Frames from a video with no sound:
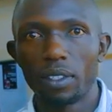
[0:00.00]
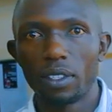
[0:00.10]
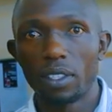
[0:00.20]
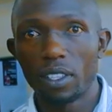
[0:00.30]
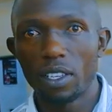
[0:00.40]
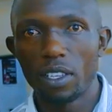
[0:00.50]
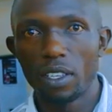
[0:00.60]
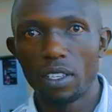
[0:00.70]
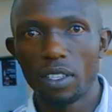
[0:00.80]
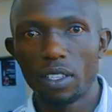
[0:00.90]
see
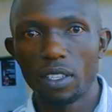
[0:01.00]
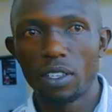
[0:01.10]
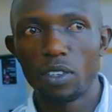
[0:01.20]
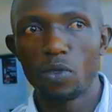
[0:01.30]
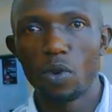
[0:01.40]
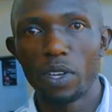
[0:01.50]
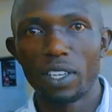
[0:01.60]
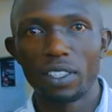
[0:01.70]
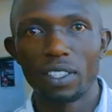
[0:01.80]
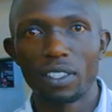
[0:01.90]
your
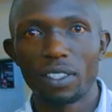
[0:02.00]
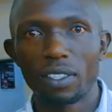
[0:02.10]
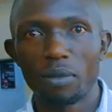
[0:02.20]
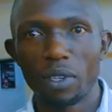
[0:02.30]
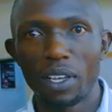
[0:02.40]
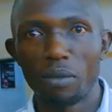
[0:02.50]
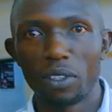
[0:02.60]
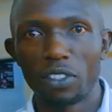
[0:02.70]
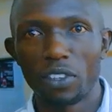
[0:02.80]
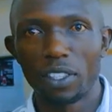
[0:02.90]
weaknesses becoming
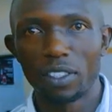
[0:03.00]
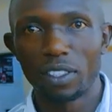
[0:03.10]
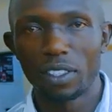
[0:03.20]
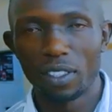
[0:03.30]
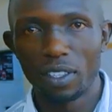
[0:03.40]
strengths.